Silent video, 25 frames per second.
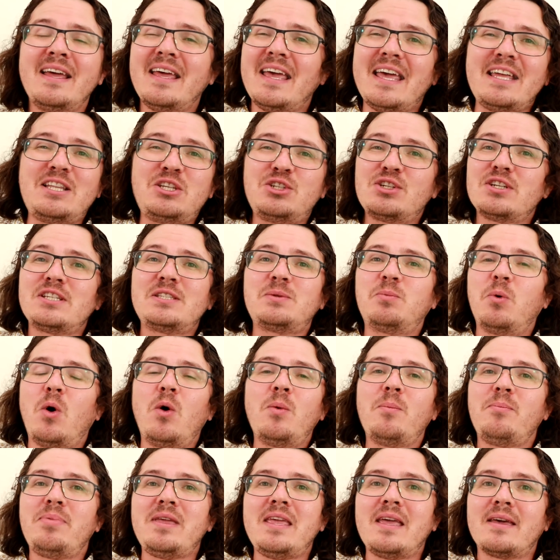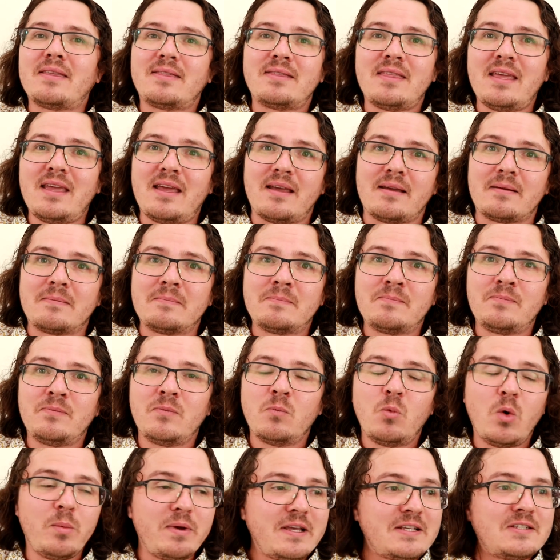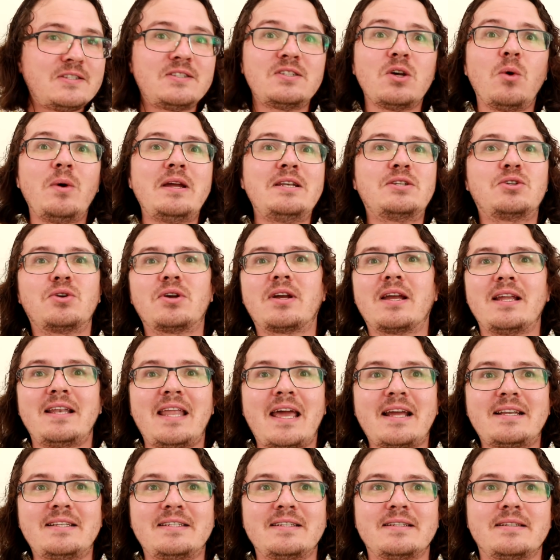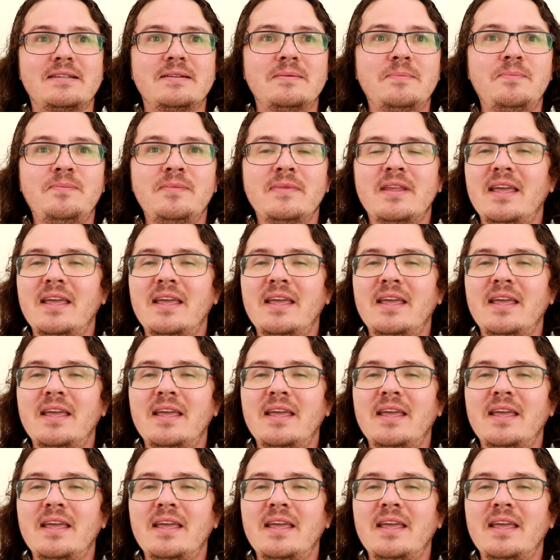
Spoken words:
it just won't be a thing. We'll be so interconnected.